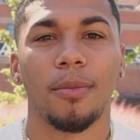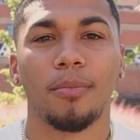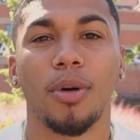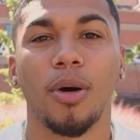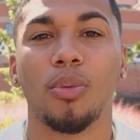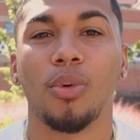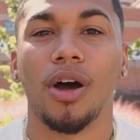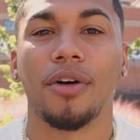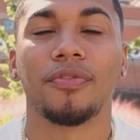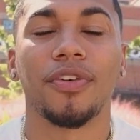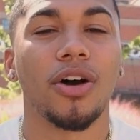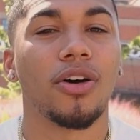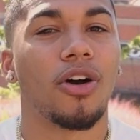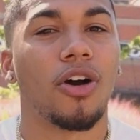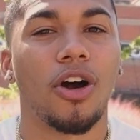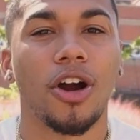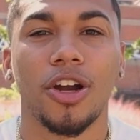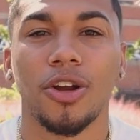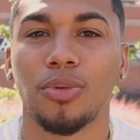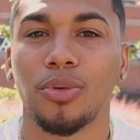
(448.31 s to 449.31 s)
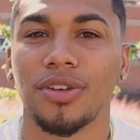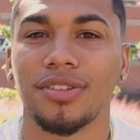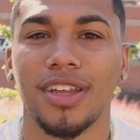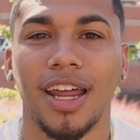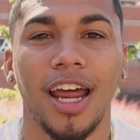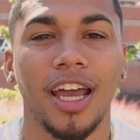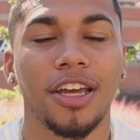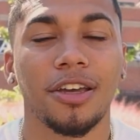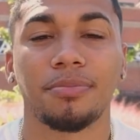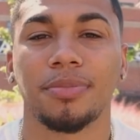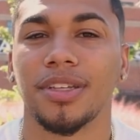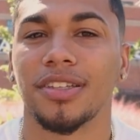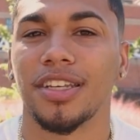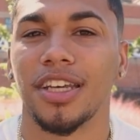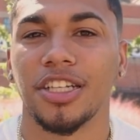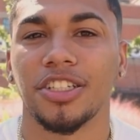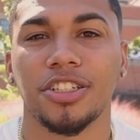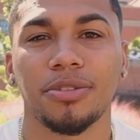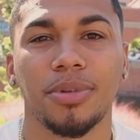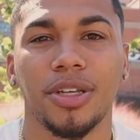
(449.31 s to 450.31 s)
But what felt harder was that I could
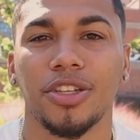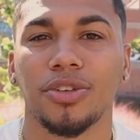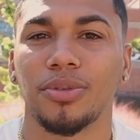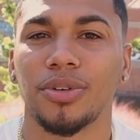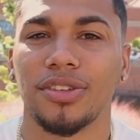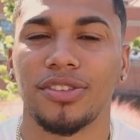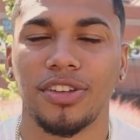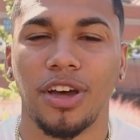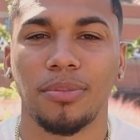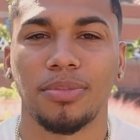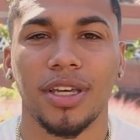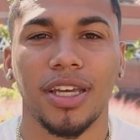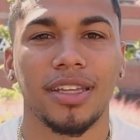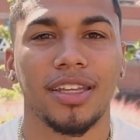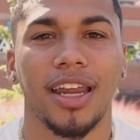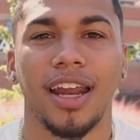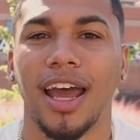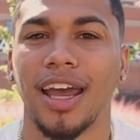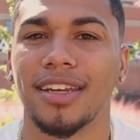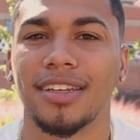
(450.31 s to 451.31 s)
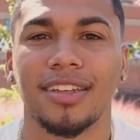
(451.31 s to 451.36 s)
potentially be doing something that I